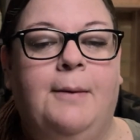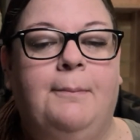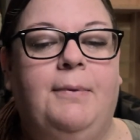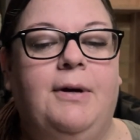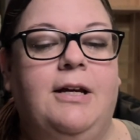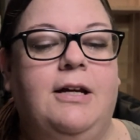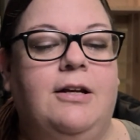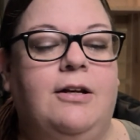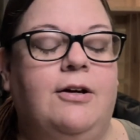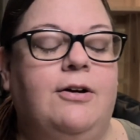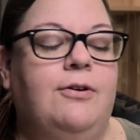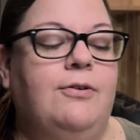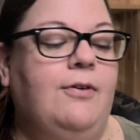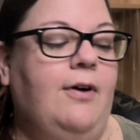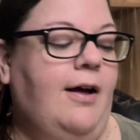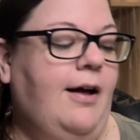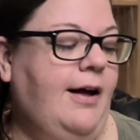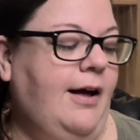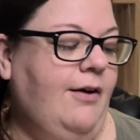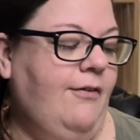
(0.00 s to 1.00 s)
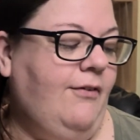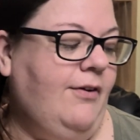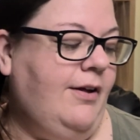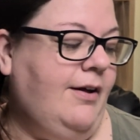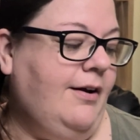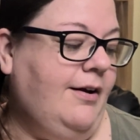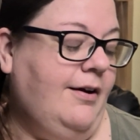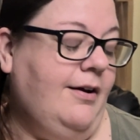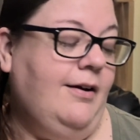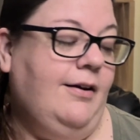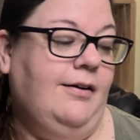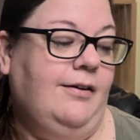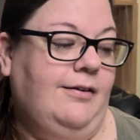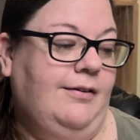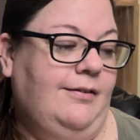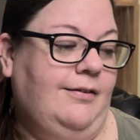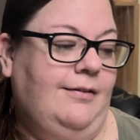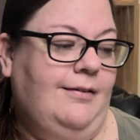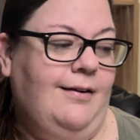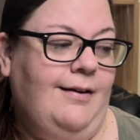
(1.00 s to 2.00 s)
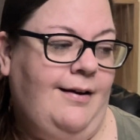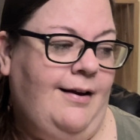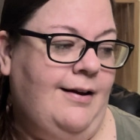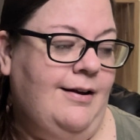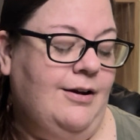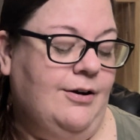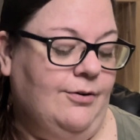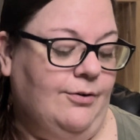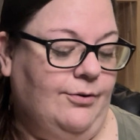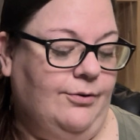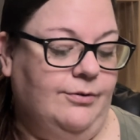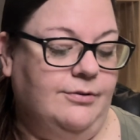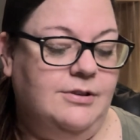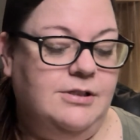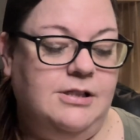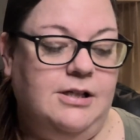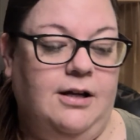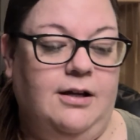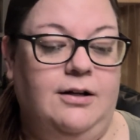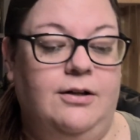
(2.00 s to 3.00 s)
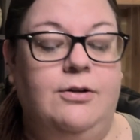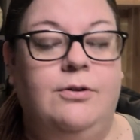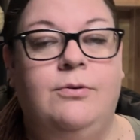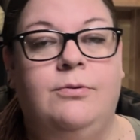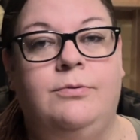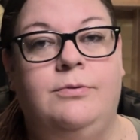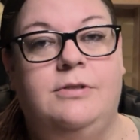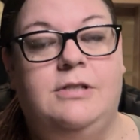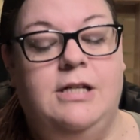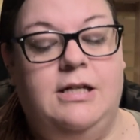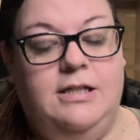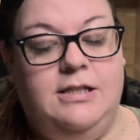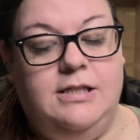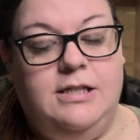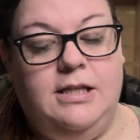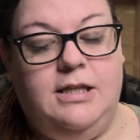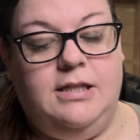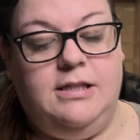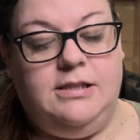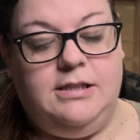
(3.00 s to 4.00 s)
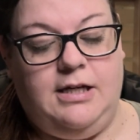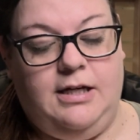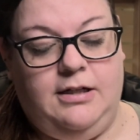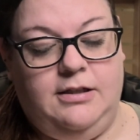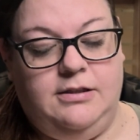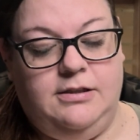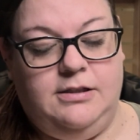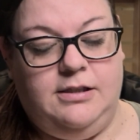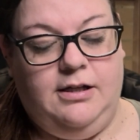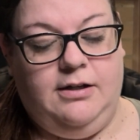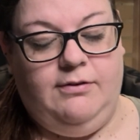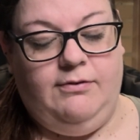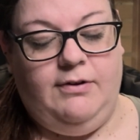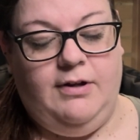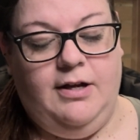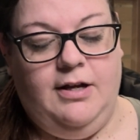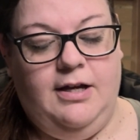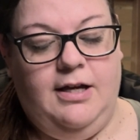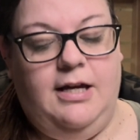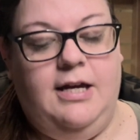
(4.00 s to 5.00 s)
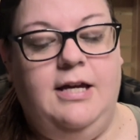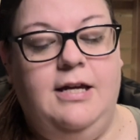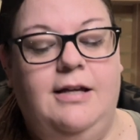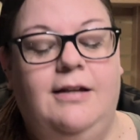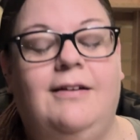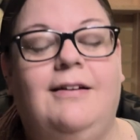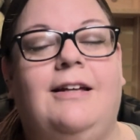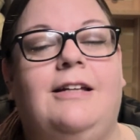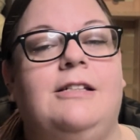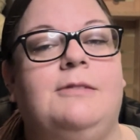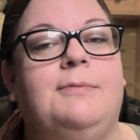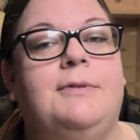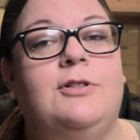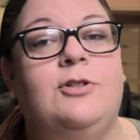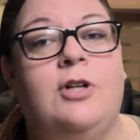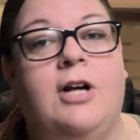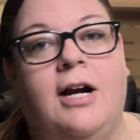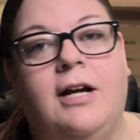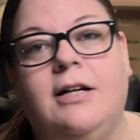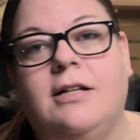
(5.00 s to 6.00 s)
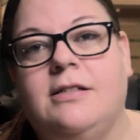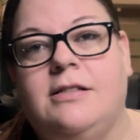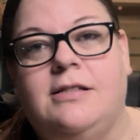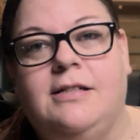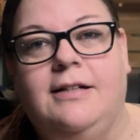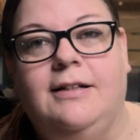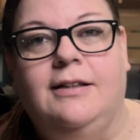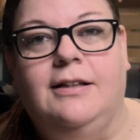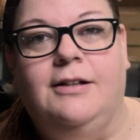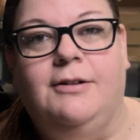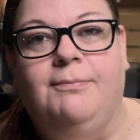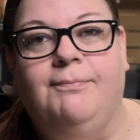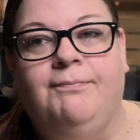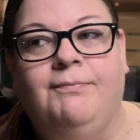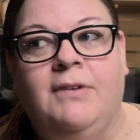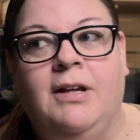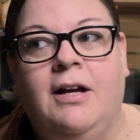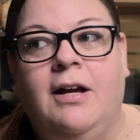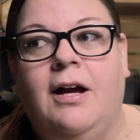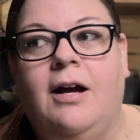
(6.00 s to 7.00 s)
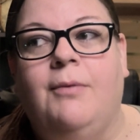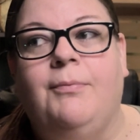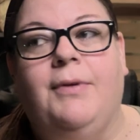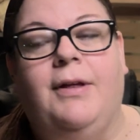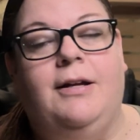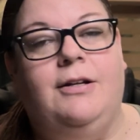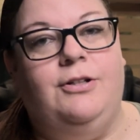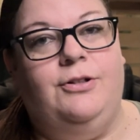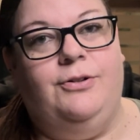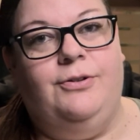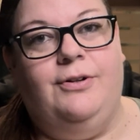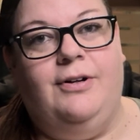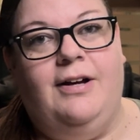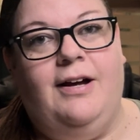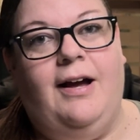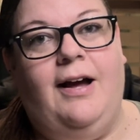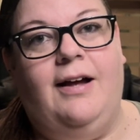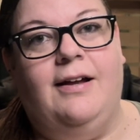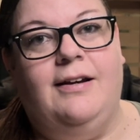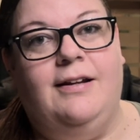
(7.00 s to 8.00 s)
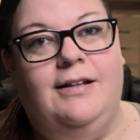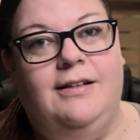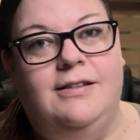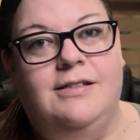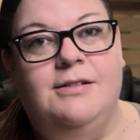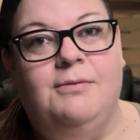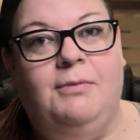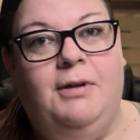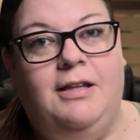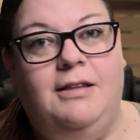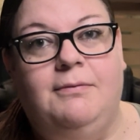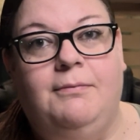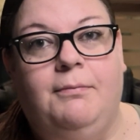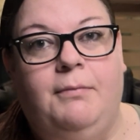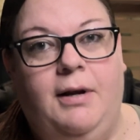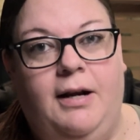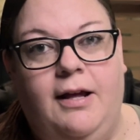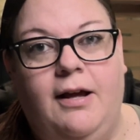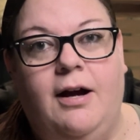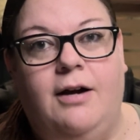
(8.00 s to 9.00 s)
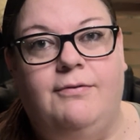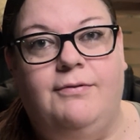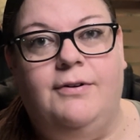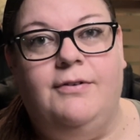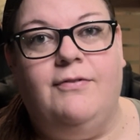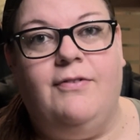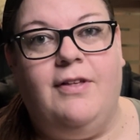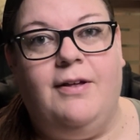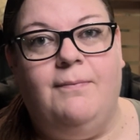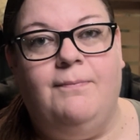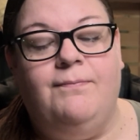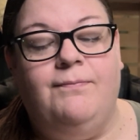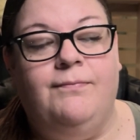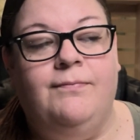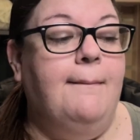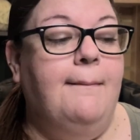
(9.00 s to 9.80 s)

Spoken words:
But, having an 8-year-old son who's into this kind of stuff, he's been trying to steal them. I'm like, dude, I need to make money off of them.